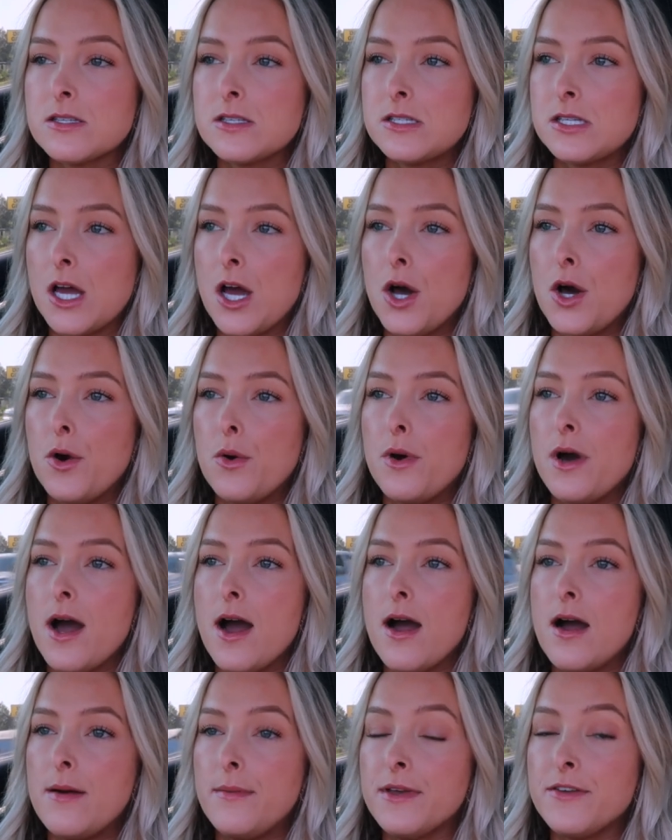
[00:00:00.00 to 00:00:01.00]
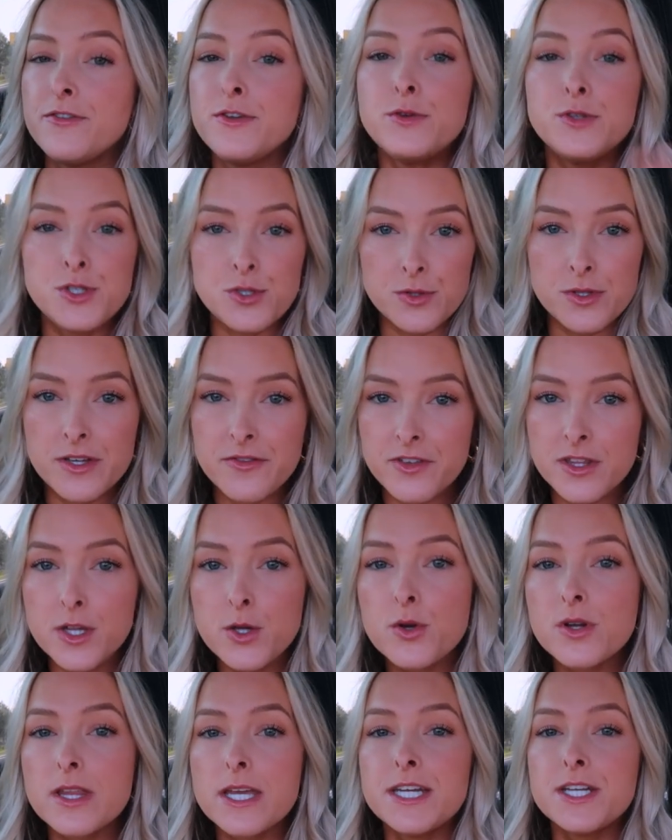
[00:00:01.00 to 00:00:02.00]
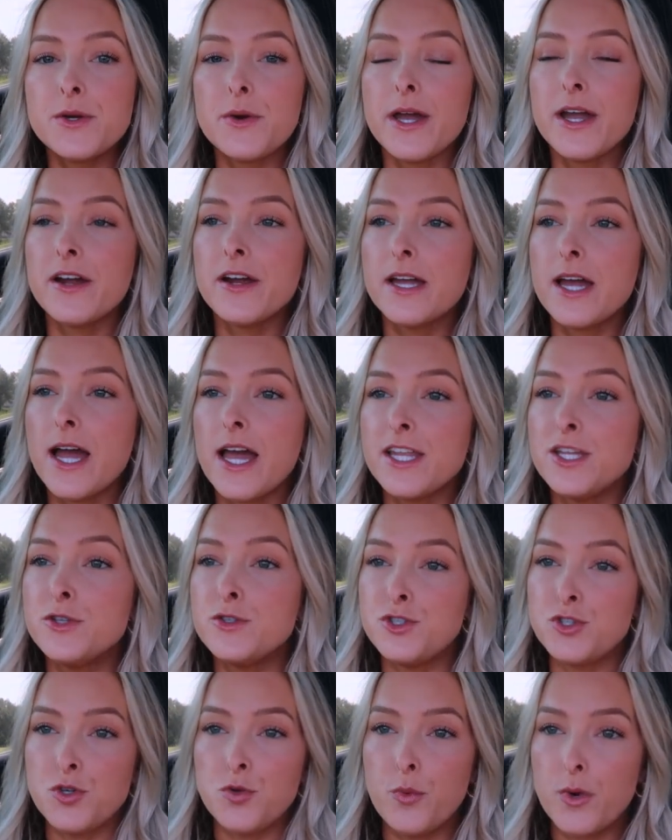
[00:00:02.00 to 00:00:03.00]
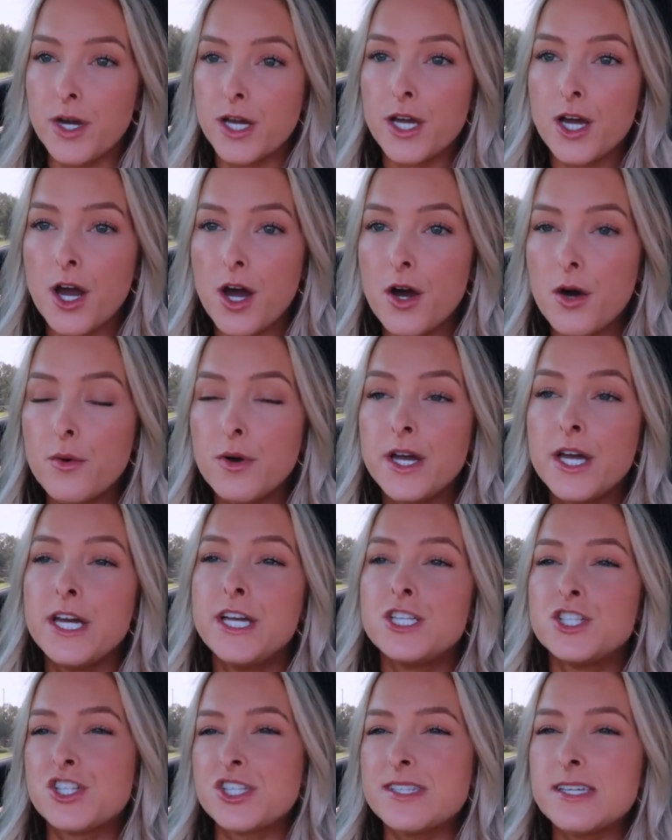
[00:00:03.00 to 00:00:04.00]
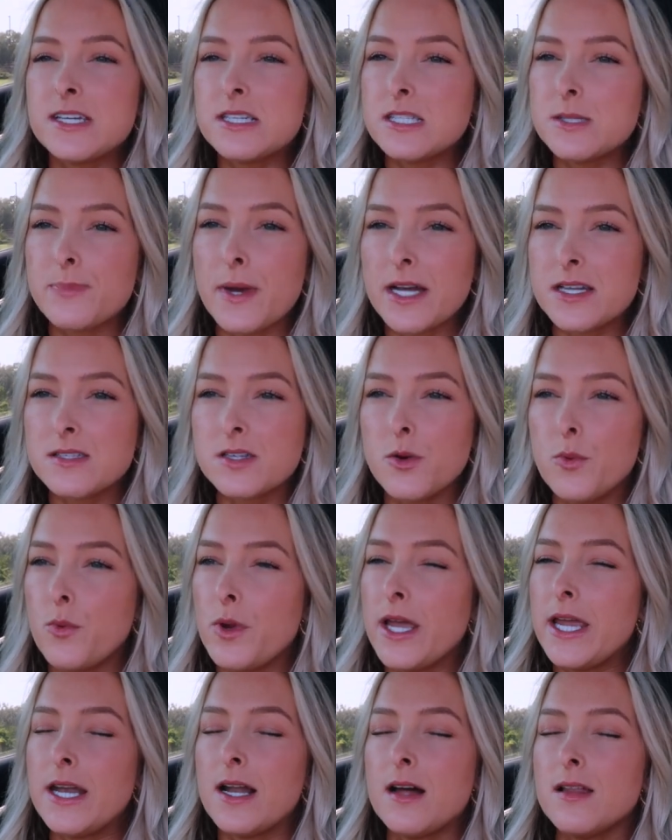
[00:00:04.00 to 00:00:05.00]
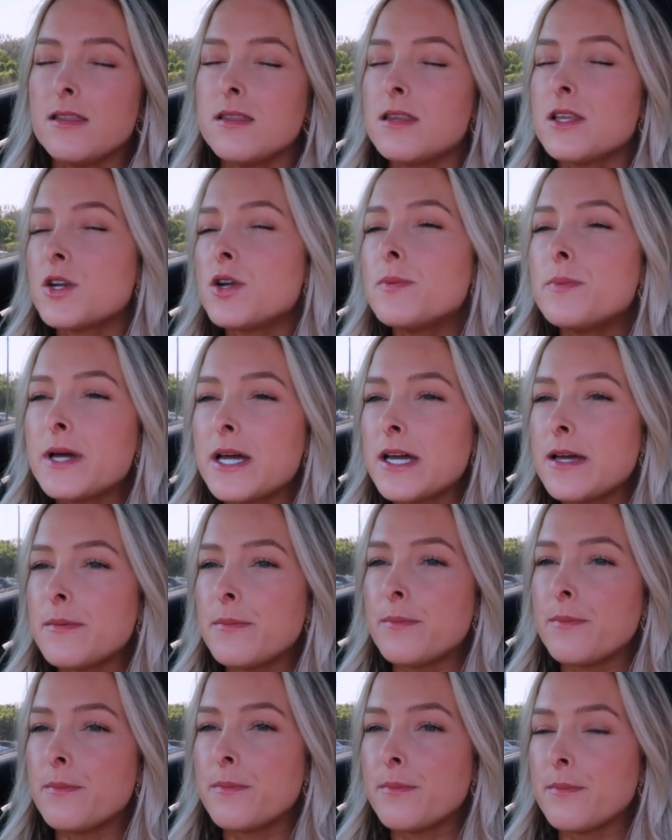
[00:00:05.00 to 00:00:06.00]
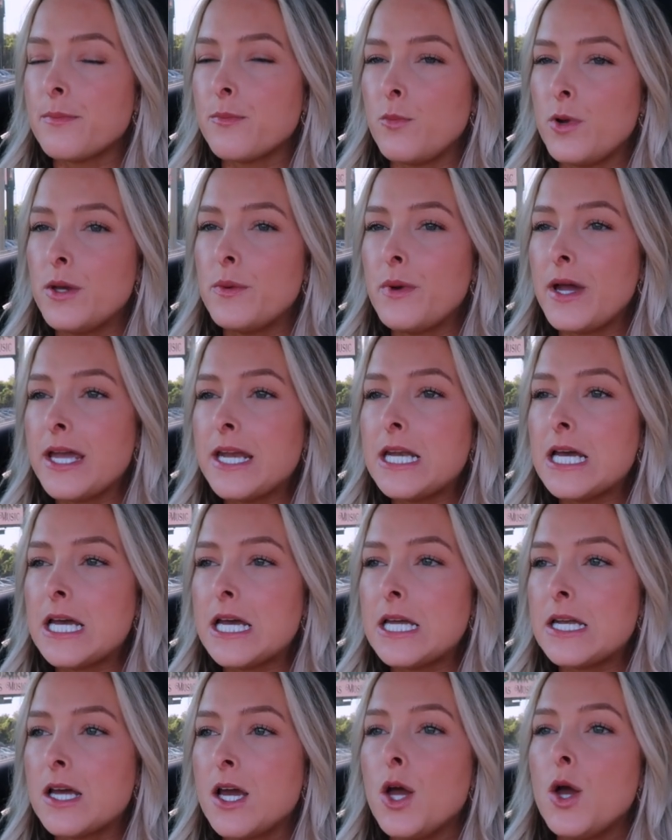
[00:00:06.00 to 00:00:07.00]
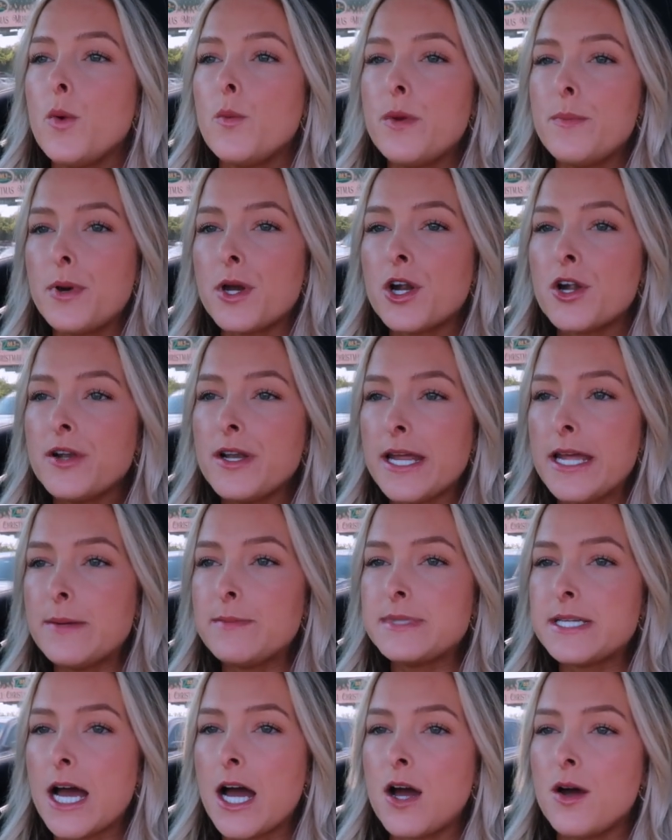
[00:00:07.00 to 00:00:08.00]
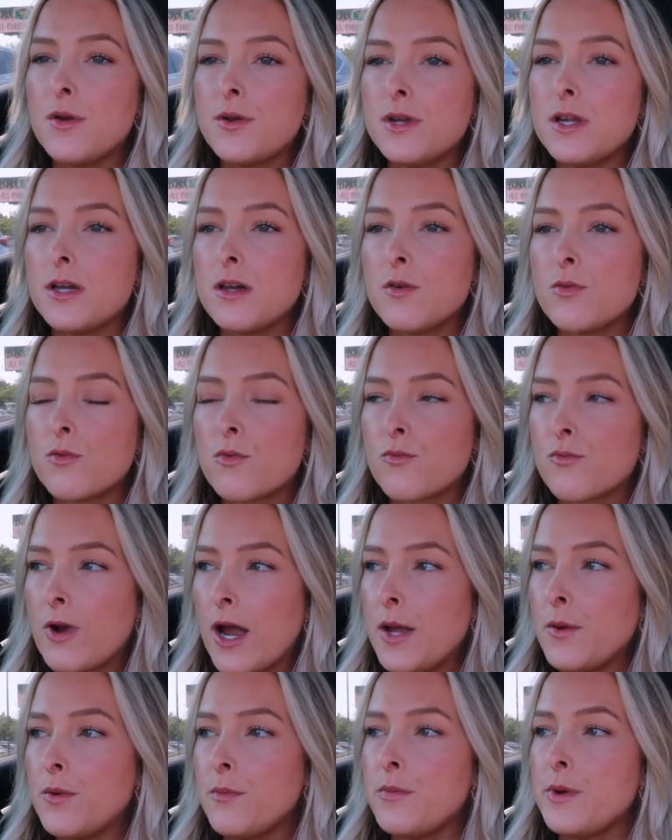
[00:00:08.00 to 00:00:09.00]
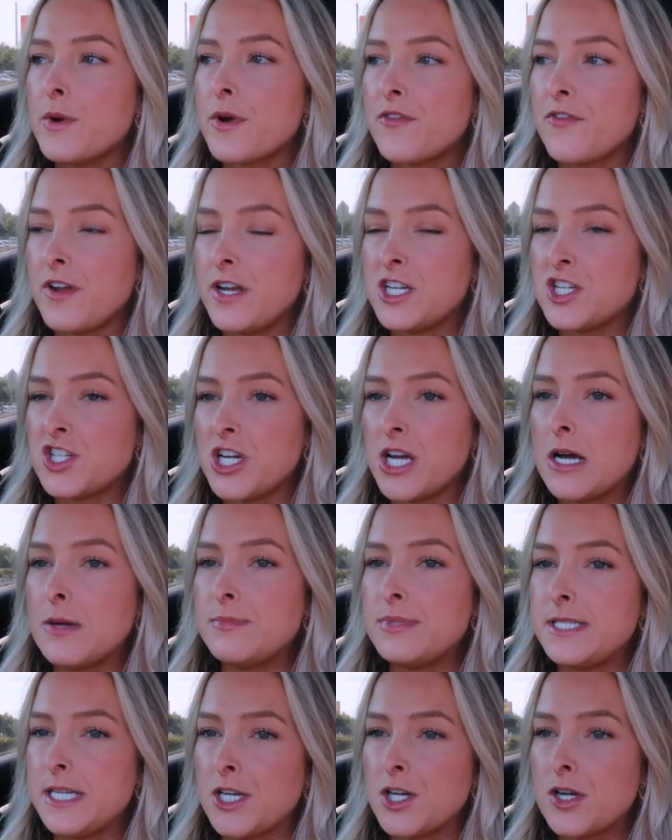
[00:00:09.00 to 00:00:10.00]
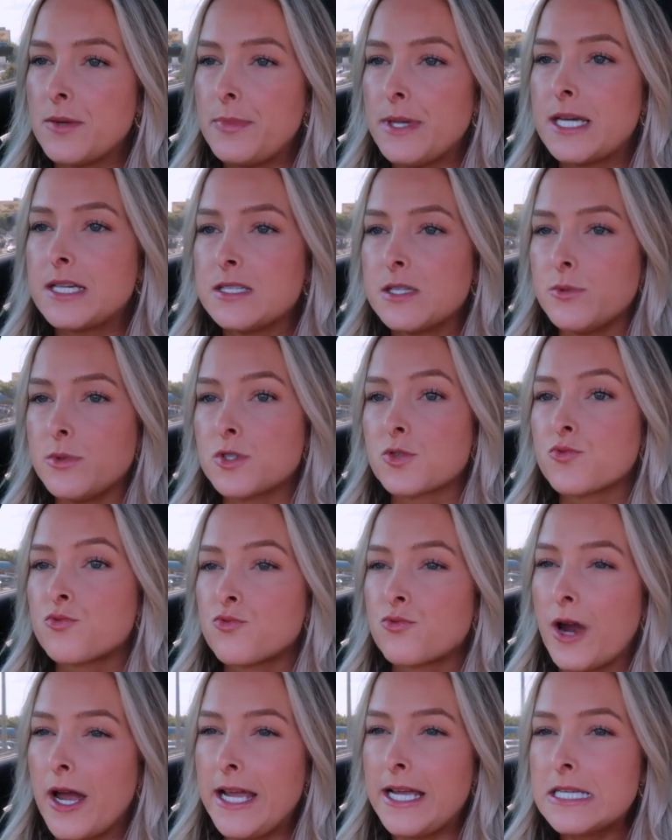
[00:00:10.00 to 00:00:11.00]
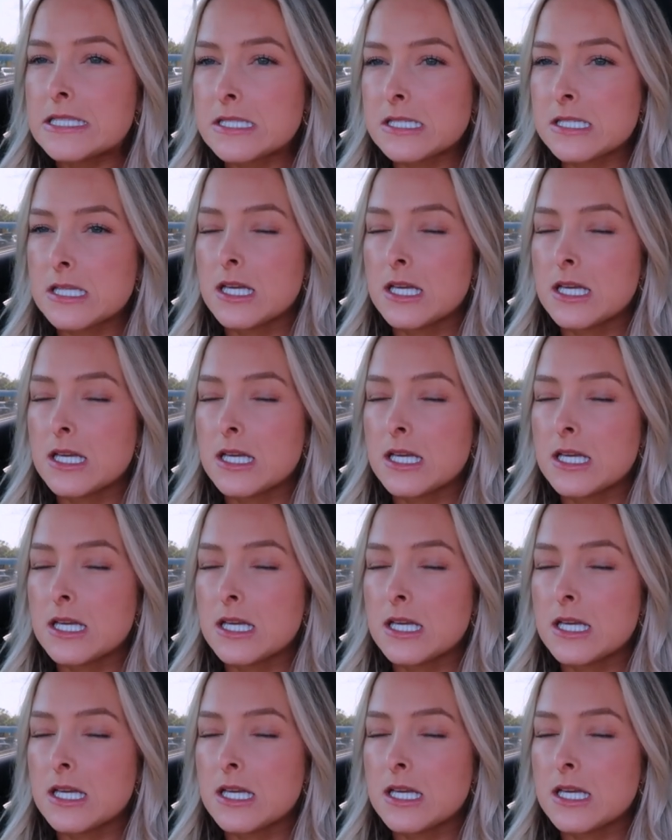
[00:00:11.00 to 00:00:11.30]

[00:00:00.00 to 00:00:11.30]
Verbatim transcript: So um, if you do live in the Orlando area and you do wanna go, just expect to wait a little bit. We waited, we put our name down right when we were finishing up dinner because it was right